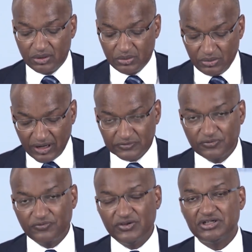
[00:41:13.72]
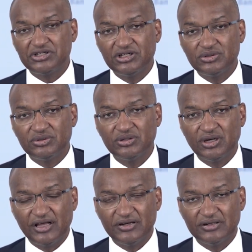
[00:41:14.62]
have to finish it
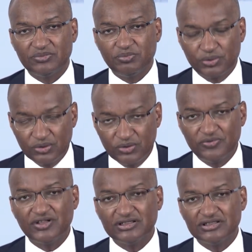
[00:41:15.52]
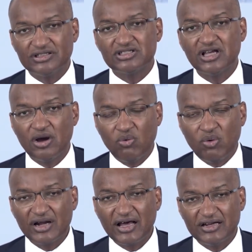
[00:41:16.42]
and prove that it is
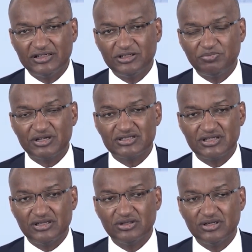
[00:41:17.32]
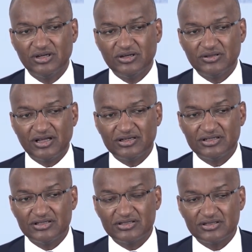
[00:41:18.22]
100%. That
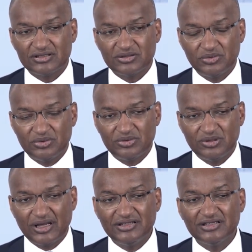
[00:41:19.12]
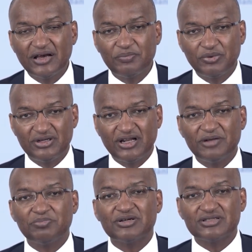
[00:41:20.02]
is
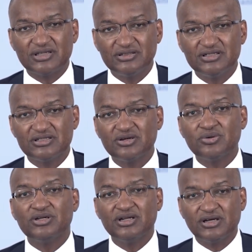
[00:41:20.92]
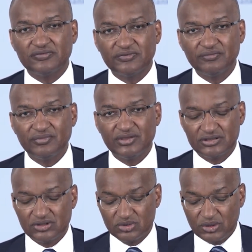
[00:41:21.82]
99.9% isn't good enough.
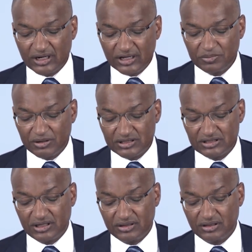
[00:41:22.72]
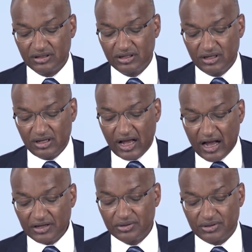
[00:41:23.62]
So it's 100%
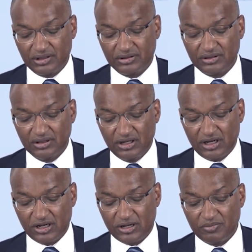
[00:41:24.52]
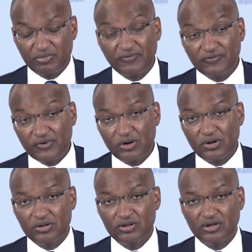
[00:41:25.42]
accurate
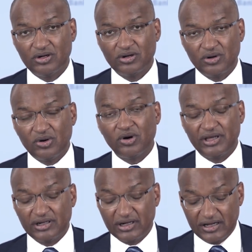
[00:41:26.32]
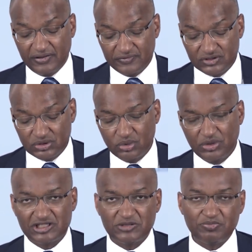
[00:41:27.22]
before going live. So
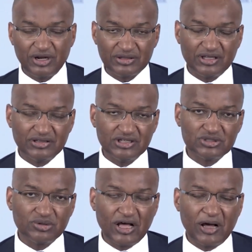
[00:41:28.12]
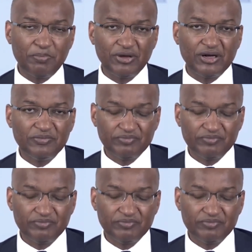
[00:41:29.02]
we expect that this will happen